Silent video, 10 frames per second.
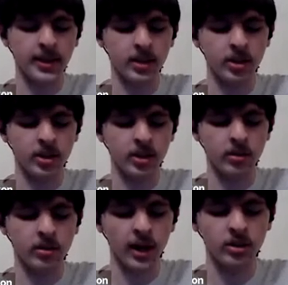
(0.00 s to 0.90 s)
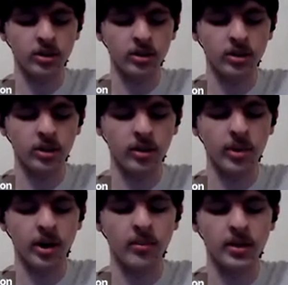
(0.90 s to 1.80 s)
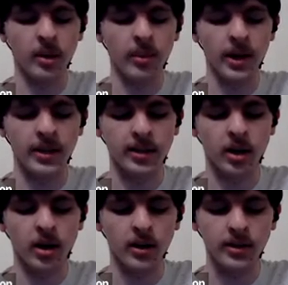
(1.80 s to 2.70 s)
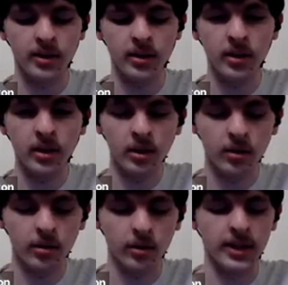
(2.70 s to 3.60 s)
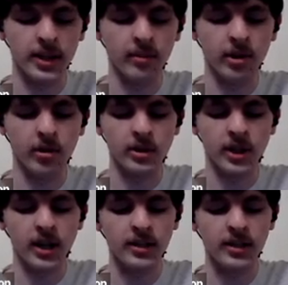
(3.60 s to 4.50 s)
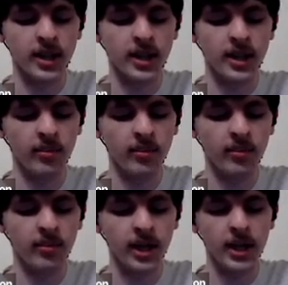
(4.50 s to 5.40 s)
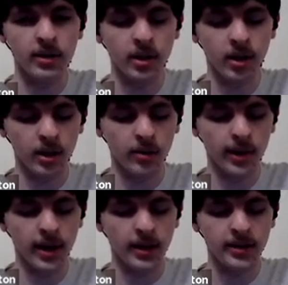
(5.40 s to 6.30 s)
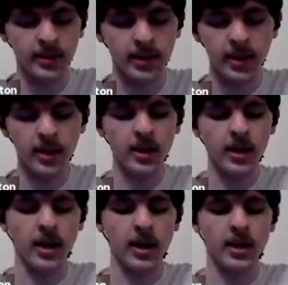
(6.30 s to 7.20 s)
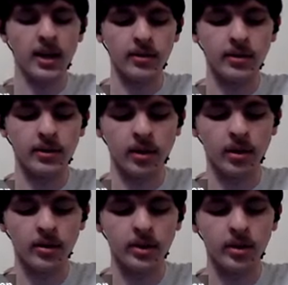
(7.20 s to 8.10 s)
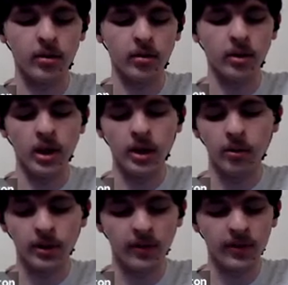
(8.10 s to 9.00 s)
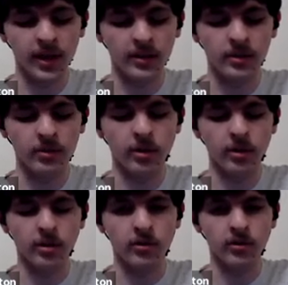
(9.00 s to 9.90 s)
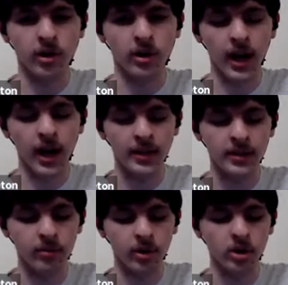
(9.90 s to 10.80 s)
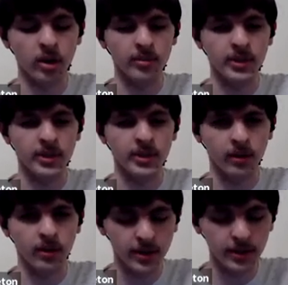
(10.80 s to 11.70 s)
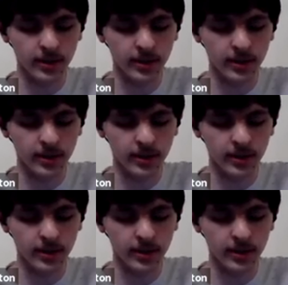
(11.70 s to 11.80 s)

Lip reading: And that session will actually be taught by Sahas, was the computer science team lead at UCR-UAS, and he was also one of the instructors for our last workshop